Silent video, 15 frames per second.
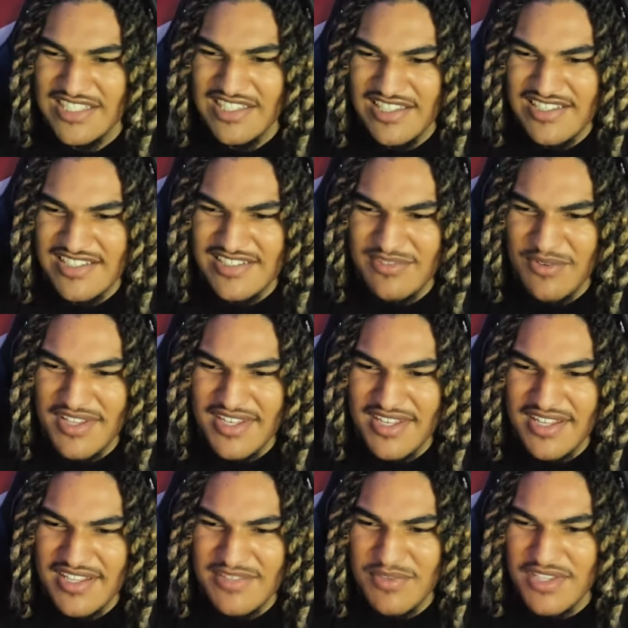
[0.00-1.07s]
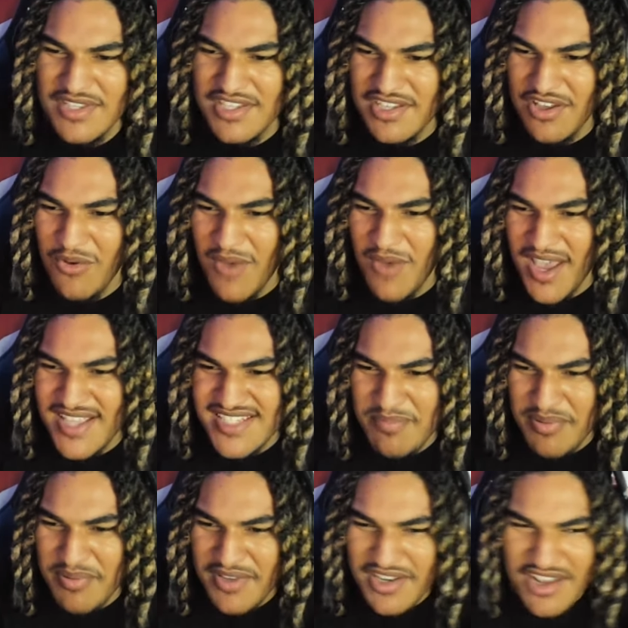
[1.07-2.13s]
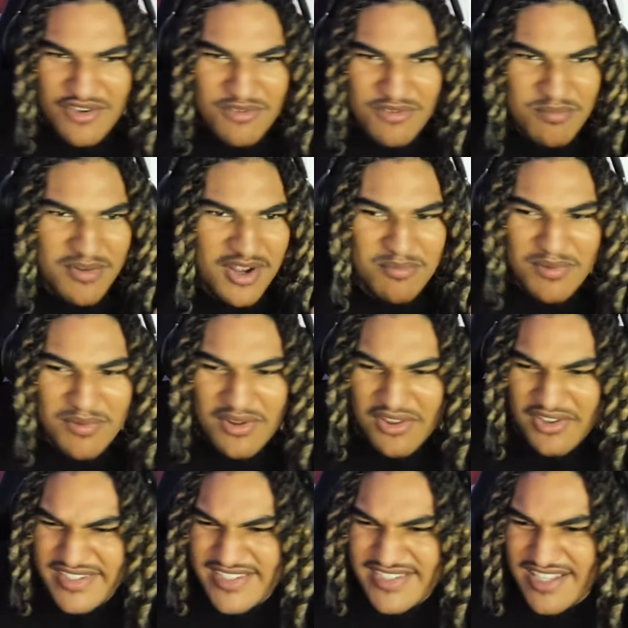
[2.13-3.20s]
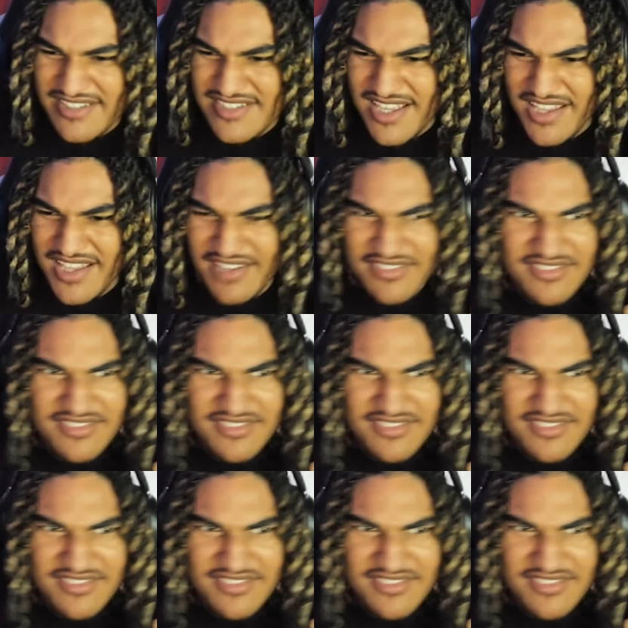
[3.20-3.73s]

Is this one? Is one of the OIs they put on? Who bro? Bro, look, he sound tough.